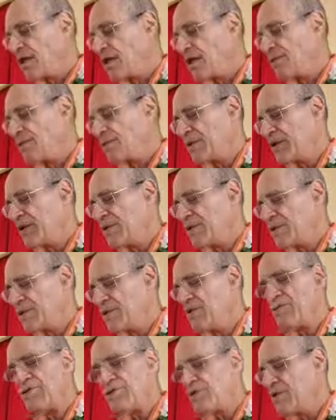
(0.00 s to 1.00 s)
he played
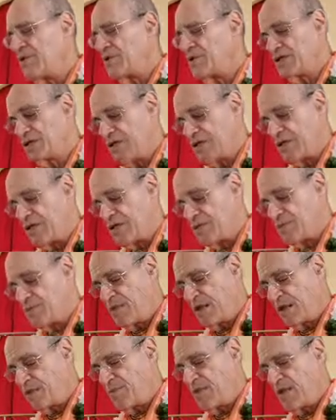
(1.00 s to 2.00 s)
some of Lord Chaitanya's
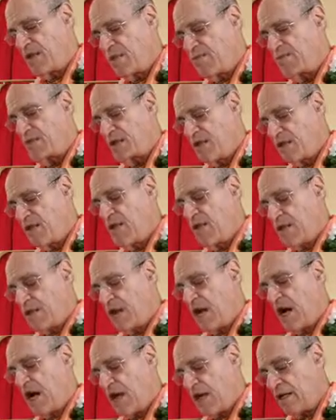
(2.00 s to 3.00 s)
pastimes
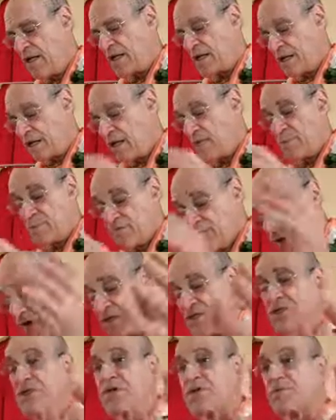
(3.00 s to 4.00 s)
in a
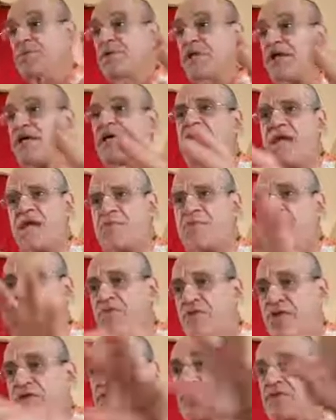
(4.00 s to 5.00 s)
professional play. He had a
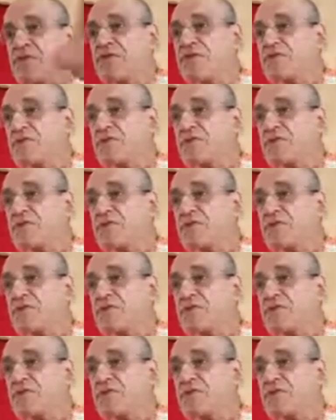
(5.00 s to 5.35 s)
professional